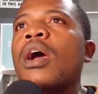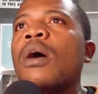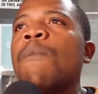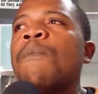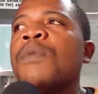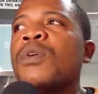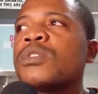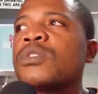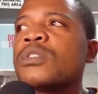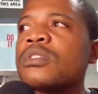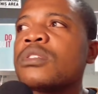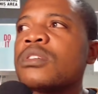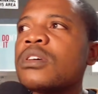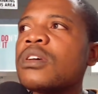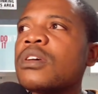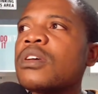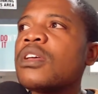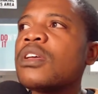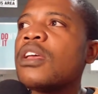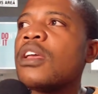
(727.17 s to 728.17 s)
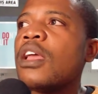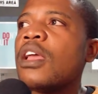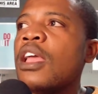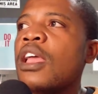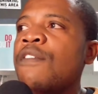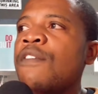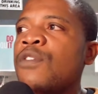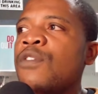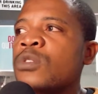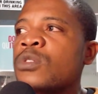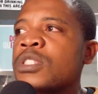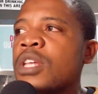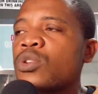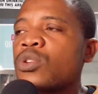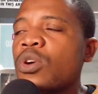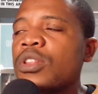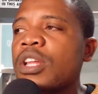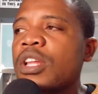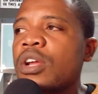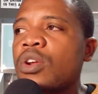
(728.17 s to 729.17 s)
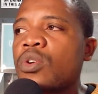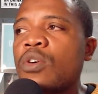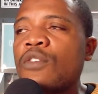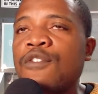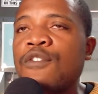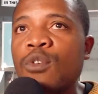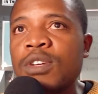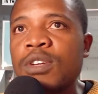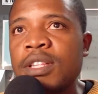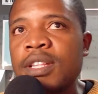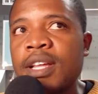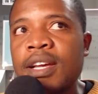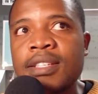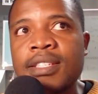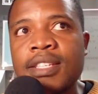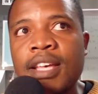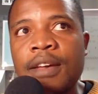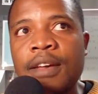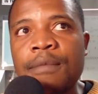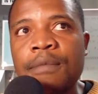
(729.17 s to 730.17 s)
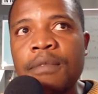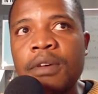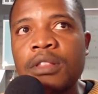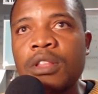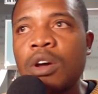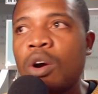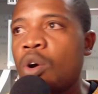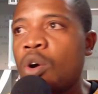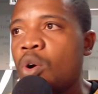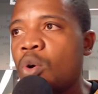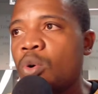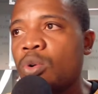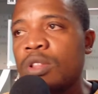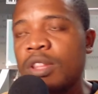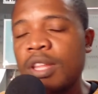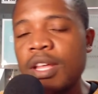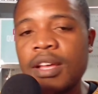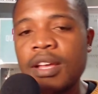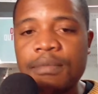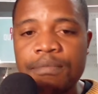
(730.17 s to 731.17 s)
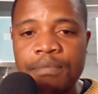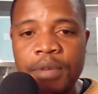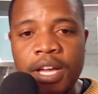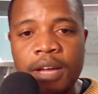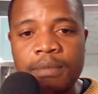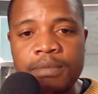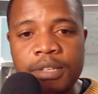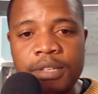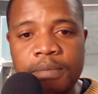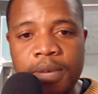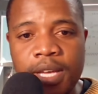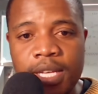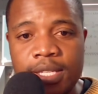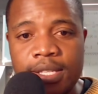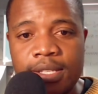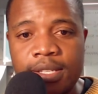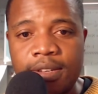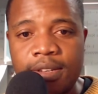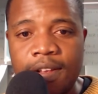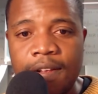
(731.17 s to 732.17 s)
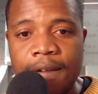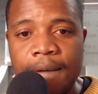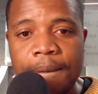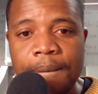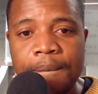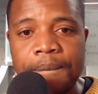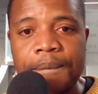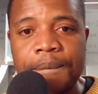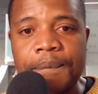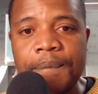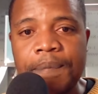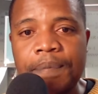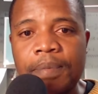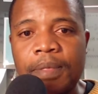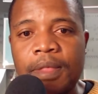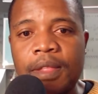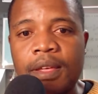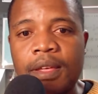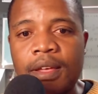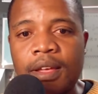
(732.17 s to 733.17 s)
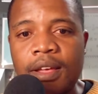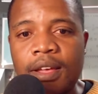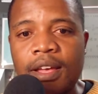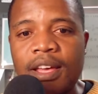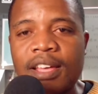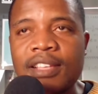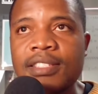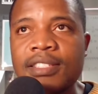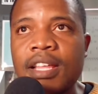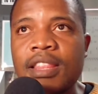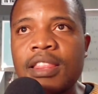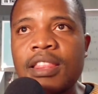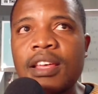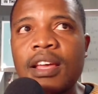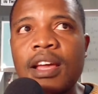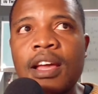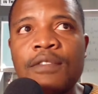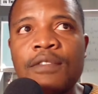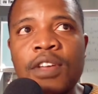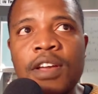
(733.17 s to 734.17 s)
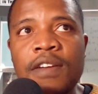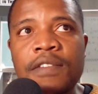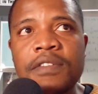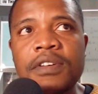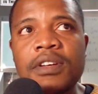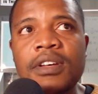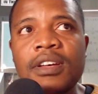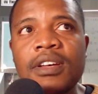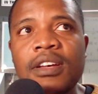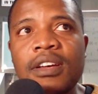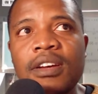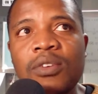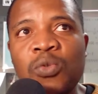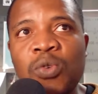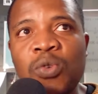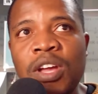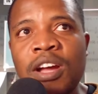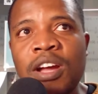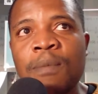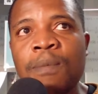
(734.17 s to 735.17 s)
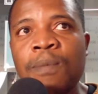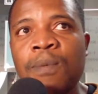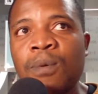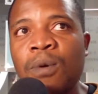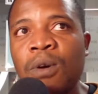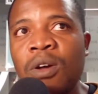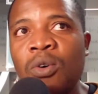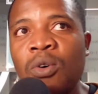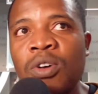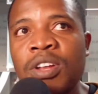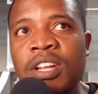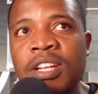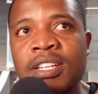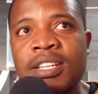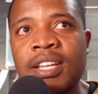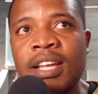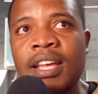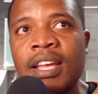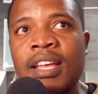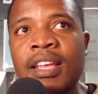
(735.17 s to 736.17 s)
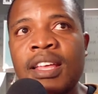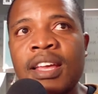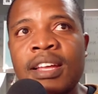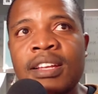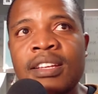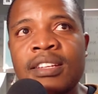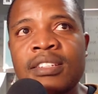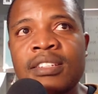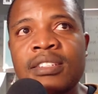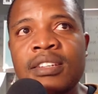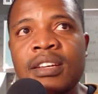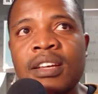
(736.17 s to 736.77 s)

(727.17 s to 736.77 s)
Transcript: because if you start on the wrong foot in the exam, the whole thing becomes a mess. Is that thing, have you ever wake up on a day and